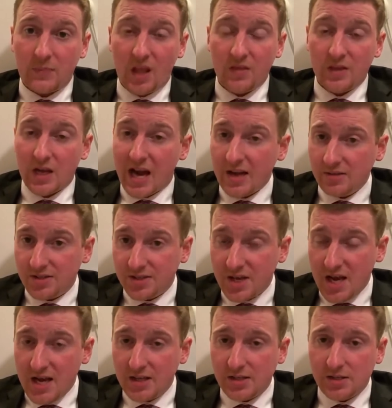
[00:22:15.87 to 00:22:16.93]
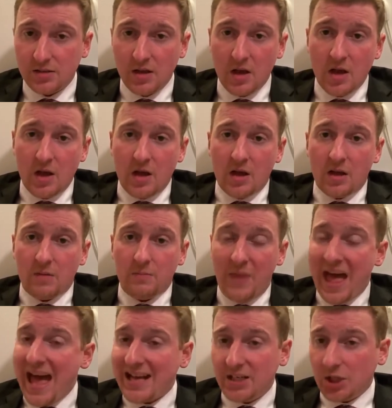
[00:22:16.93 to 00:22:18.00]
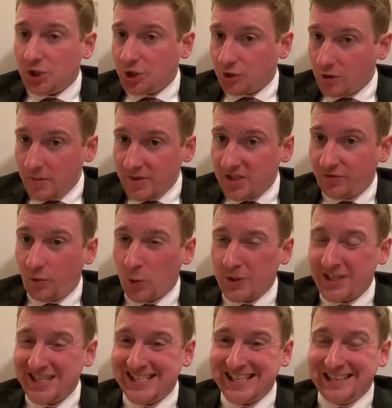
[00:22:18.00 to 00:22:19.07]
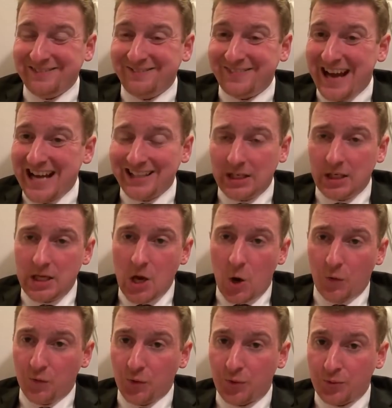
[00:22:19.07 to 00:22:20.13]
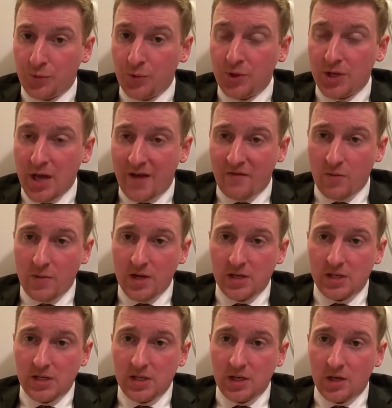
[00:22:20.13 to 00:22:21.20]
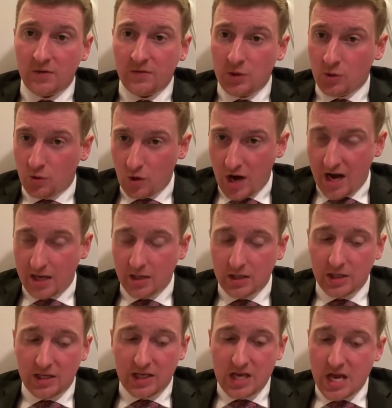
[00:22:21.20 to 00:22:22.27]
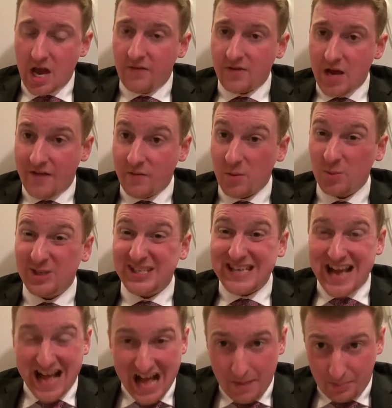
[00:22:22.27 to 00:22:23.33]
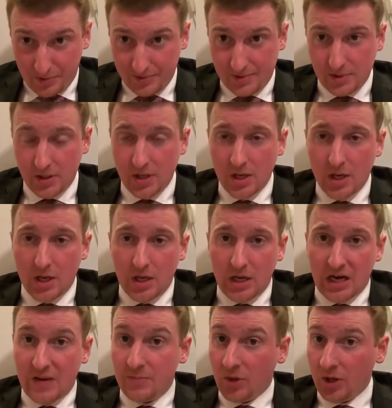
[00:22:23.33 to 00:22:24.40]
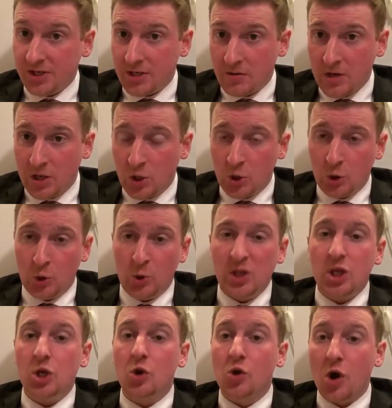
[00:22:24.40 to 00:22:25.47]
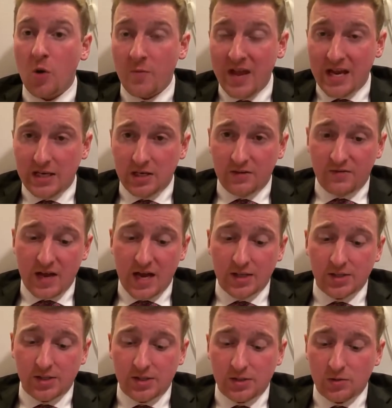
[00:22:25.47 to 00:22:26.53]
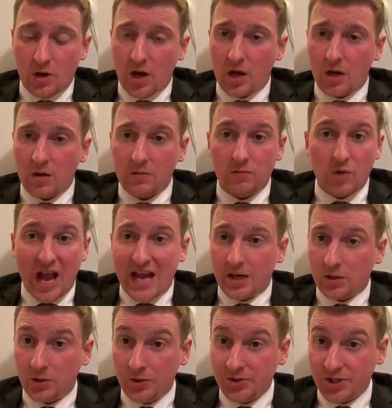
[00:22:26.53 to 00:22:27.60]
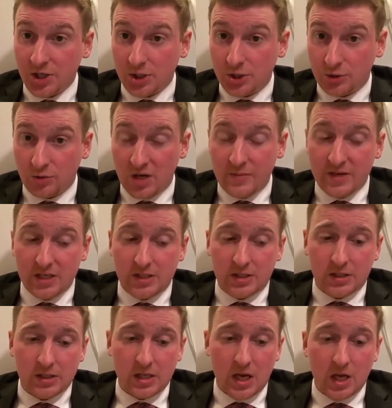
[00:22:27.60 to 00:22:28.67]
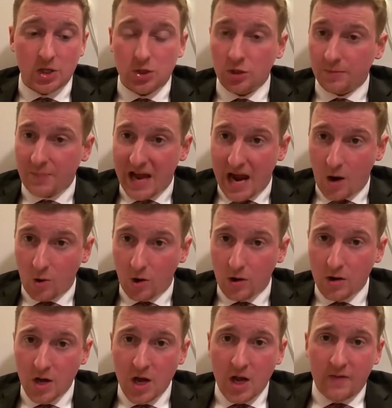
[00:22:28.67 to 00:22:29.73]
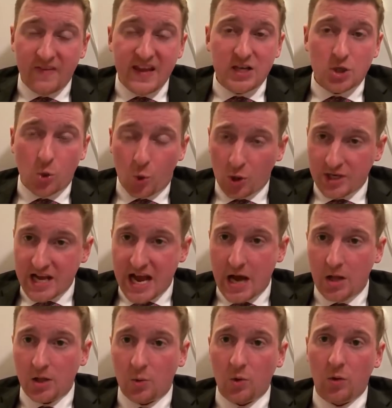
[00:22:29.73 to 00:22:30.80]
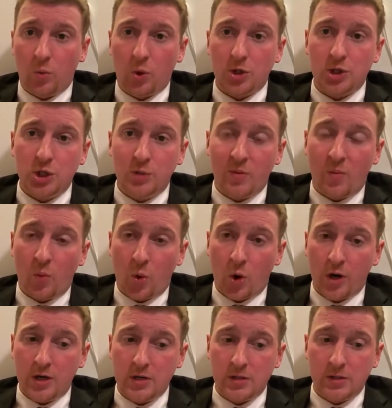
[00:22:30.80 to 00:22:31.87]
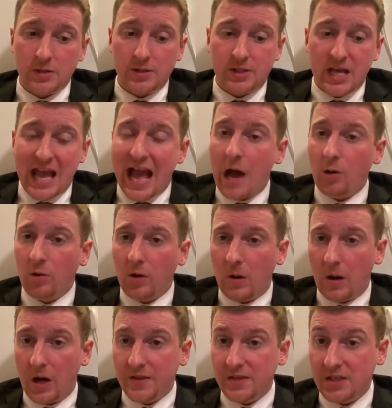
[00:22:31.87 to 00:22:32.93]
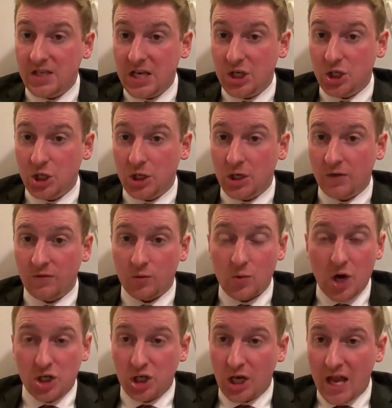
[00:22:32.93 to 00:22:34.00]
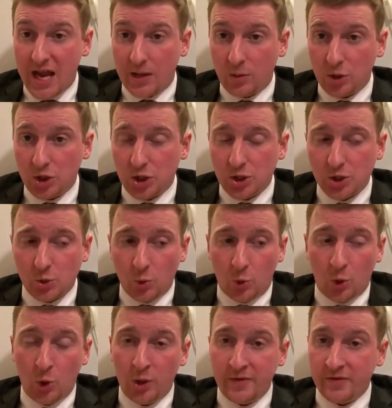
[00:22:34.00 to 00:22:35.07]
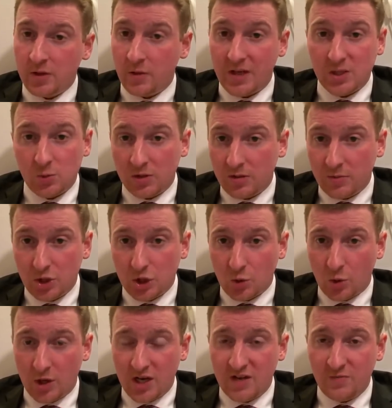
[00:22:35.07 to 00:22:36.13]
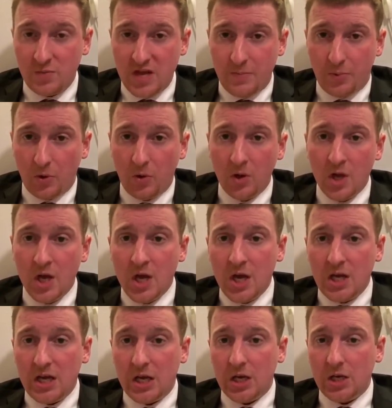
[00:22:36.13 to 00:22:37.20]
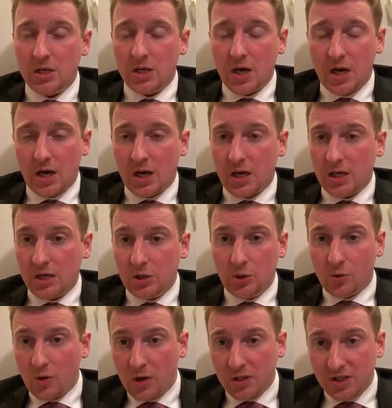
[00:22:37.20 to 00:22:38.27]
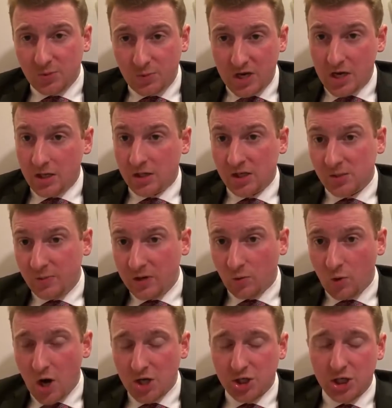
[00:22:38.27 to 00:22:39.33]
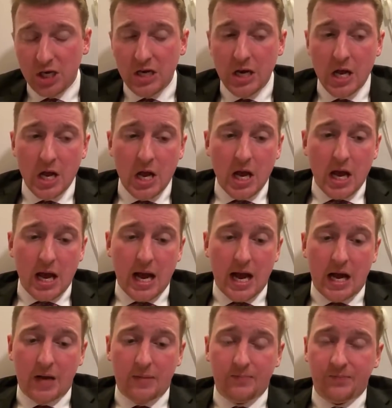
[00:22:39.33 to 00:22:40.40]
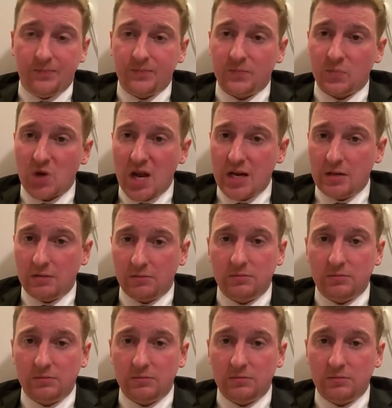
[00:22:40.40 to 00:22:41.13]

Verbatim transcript: the United States backed extremist forces that violently overthrew the government of Ukraine. The Kiev government was toppled in a military coup, the Euromaidan events, uh, radicals and extremists uh, took power, they tore down the World War II memorials. They outlawed the teaching of the Russian language in school, even though that's what the majority of people in uh, in Ukraine speak. They speak Russian, um, right?